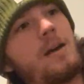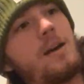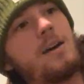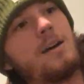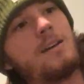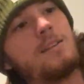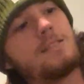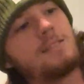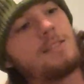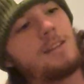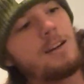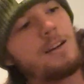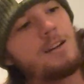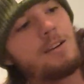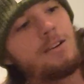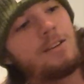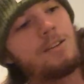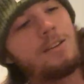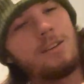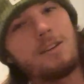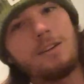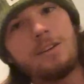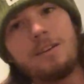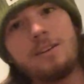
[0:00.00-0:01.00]
It's got all
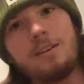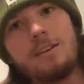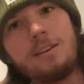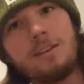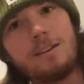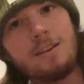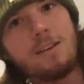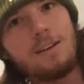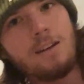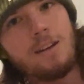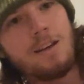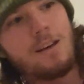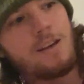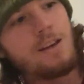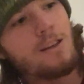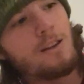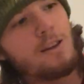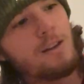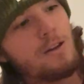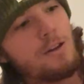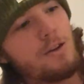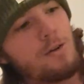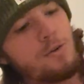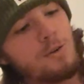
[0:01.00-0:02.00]
the
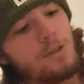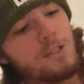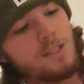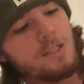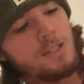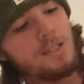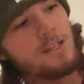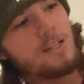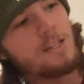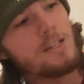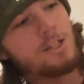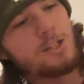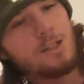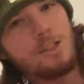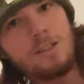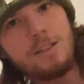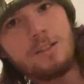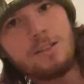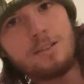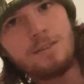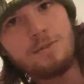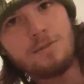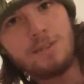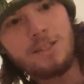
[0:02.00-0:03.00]
newest
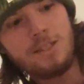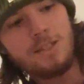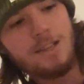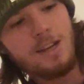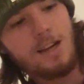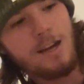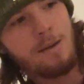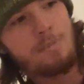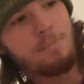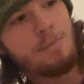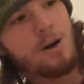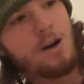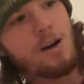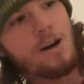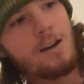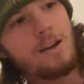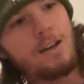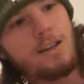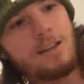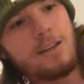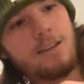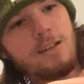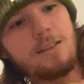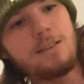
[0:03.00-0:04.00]
additions of the side
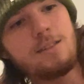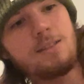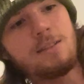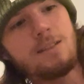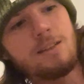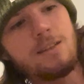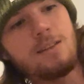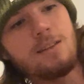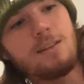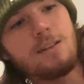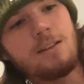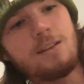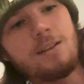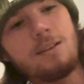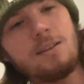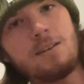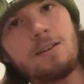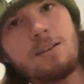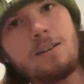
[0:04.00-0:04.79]
pockets and the